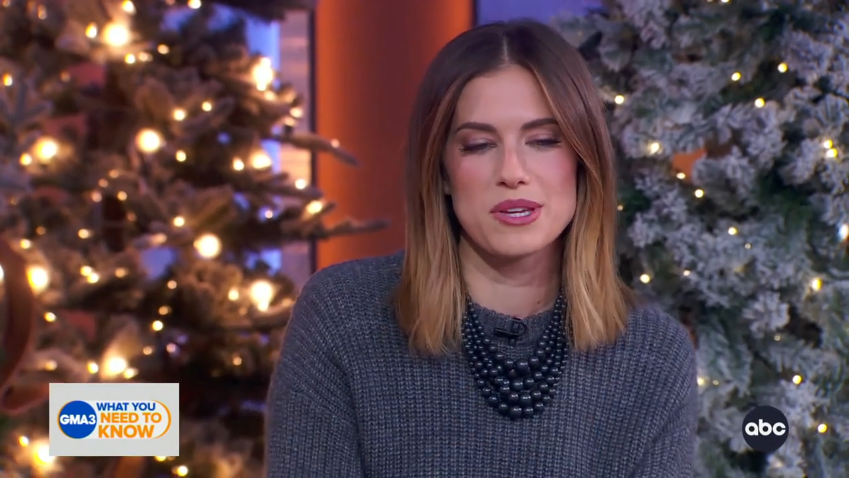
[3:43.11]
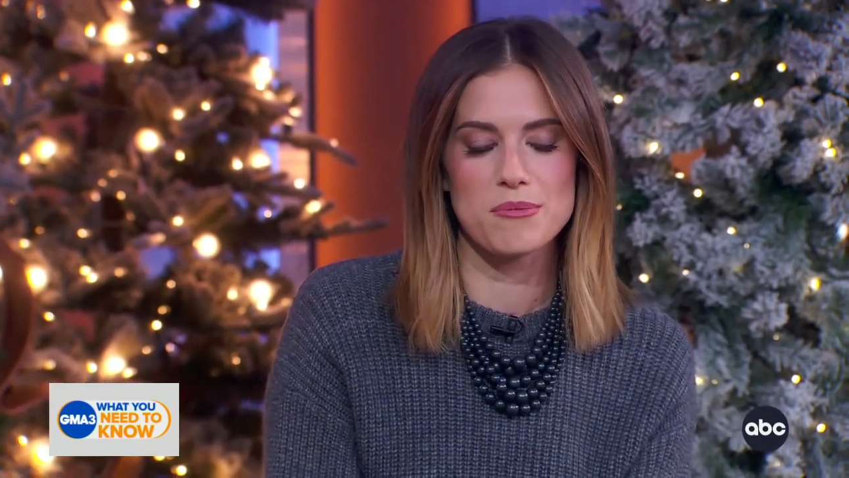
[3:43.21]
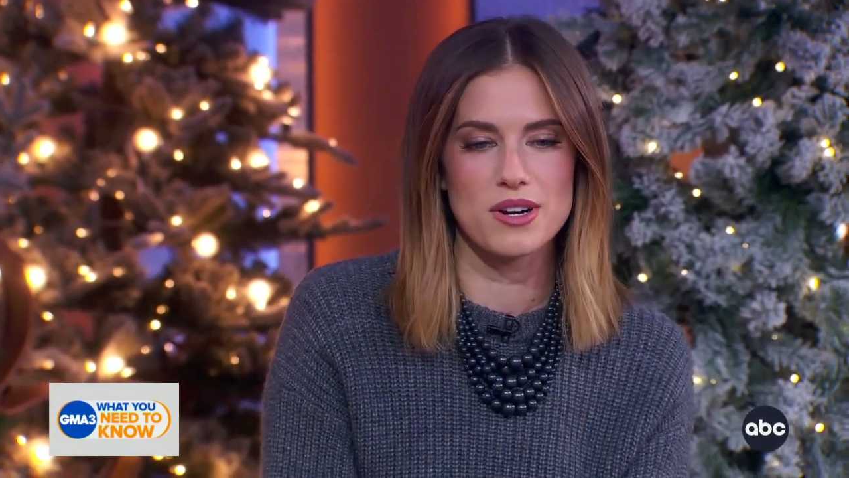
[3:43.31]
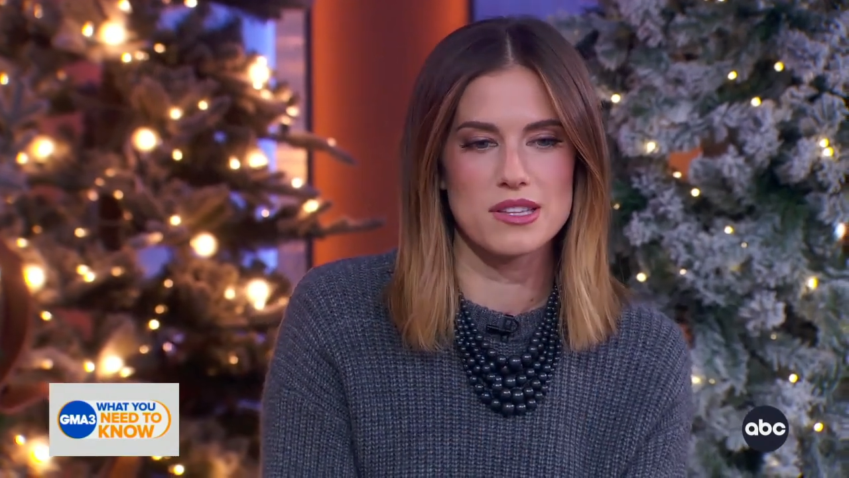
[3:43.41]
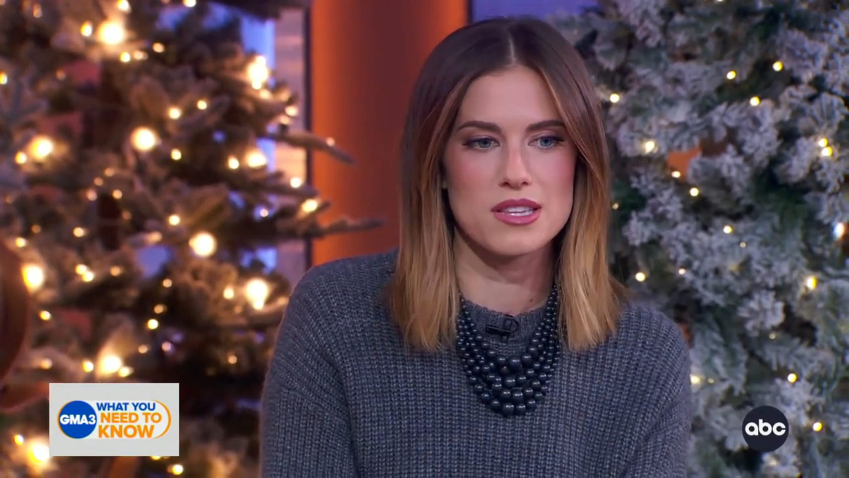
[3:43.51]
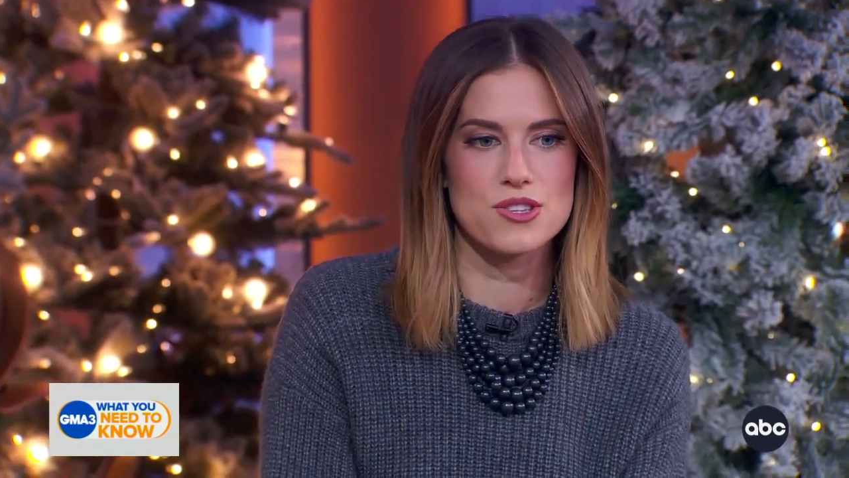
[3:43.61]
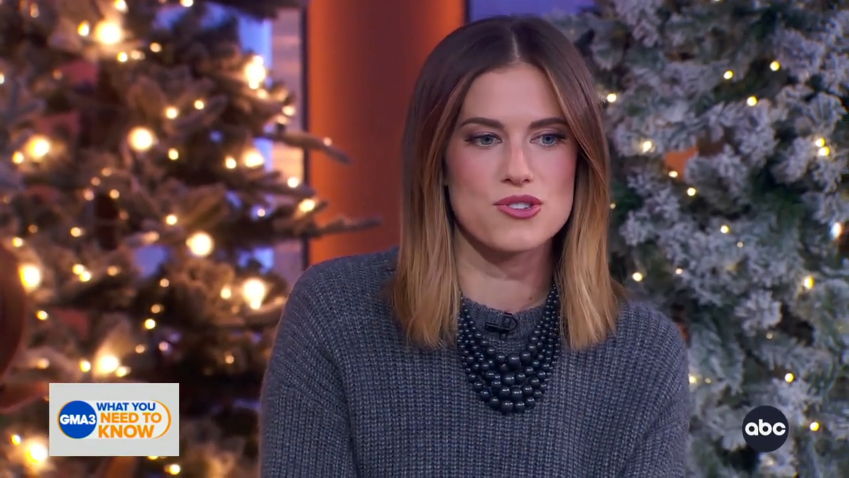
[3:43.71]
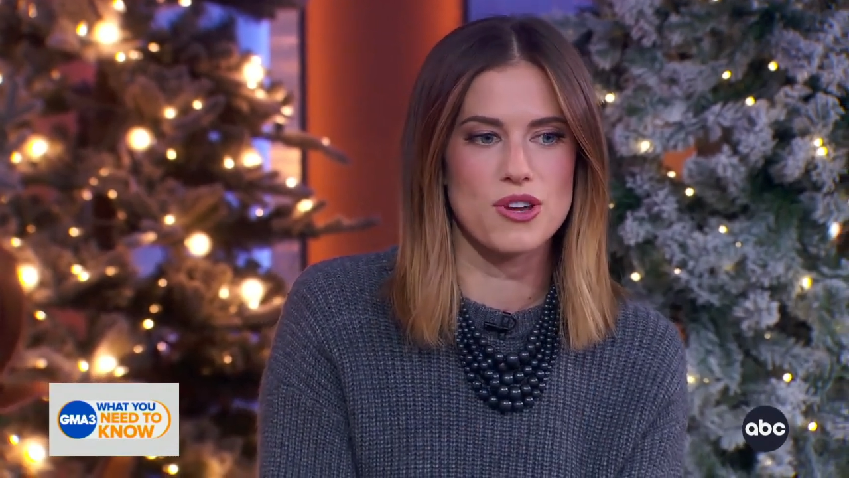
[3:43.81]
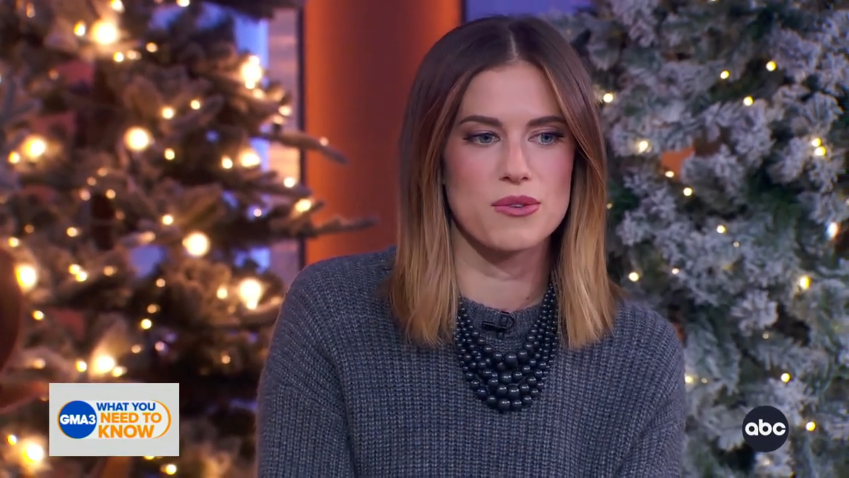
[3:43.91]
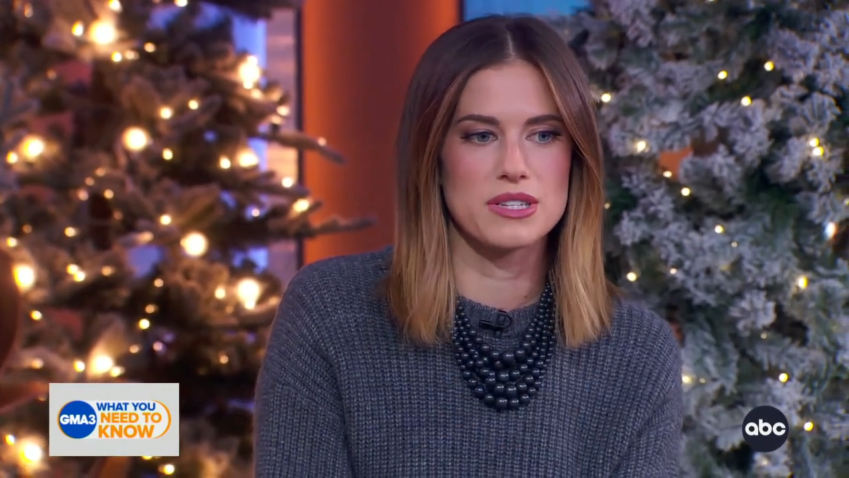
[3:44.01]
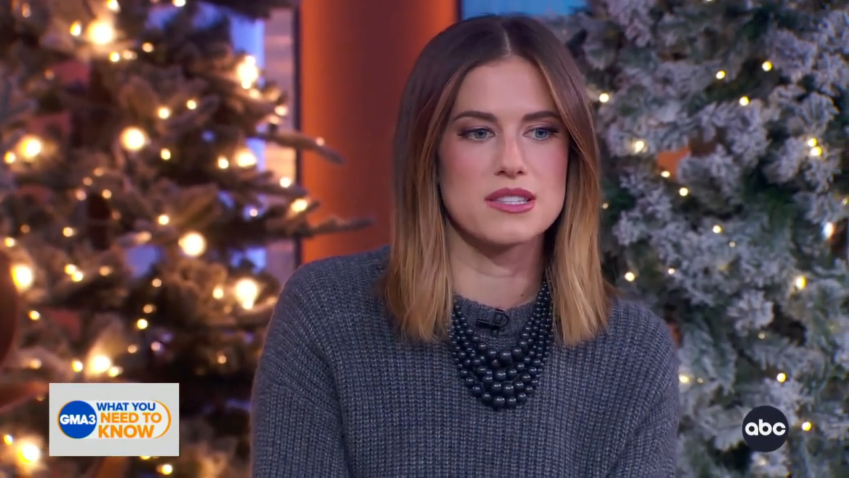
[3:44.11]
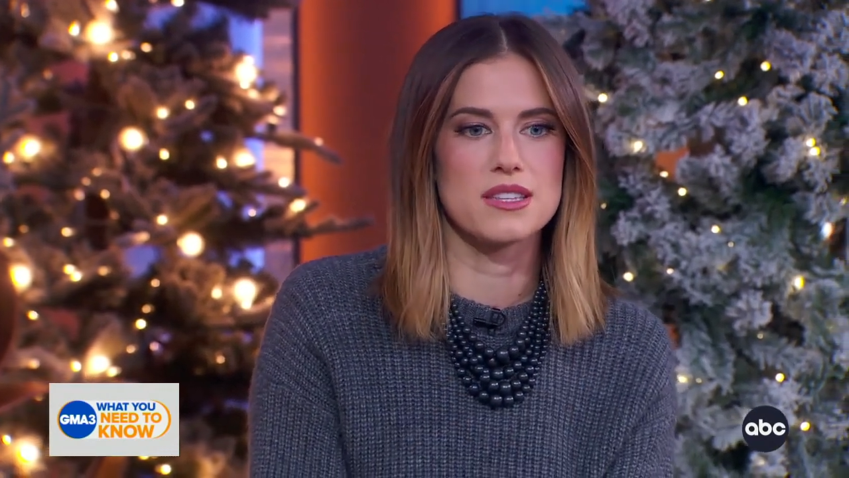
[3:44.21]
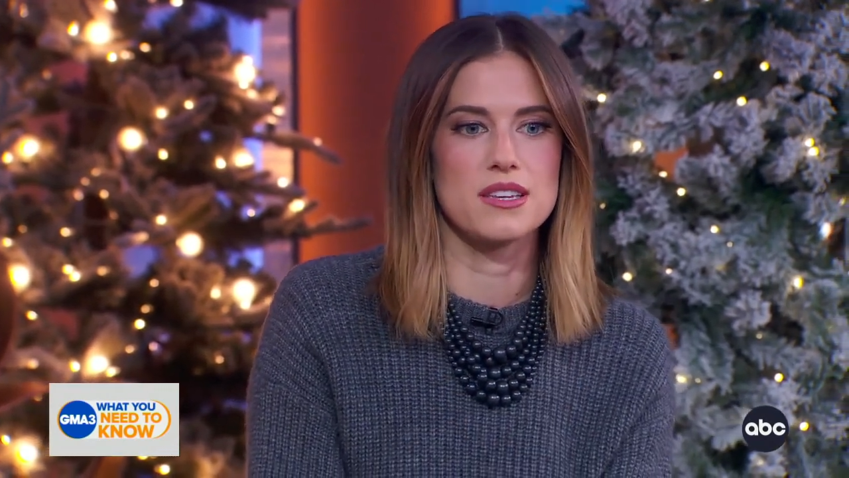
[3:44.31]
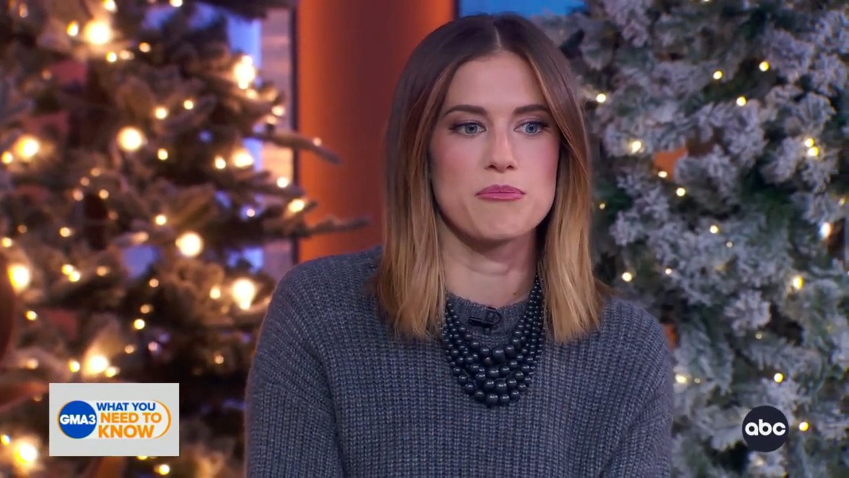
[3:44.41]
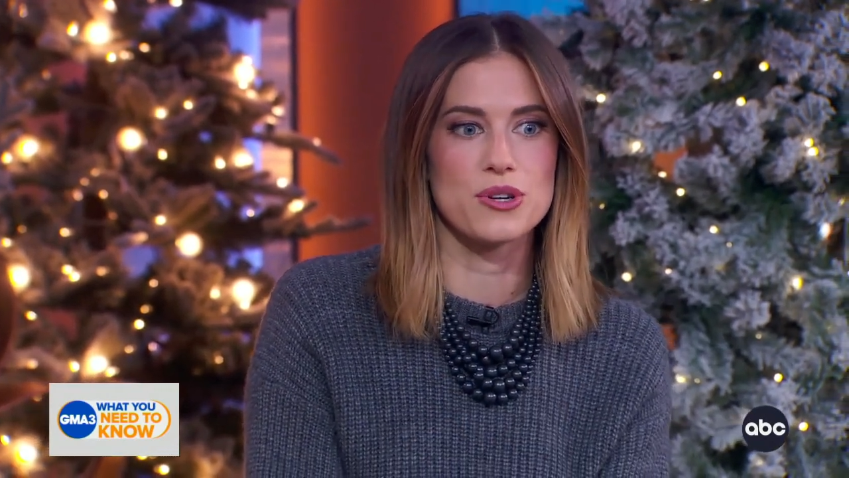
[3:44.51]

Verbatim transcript: being part of this show is the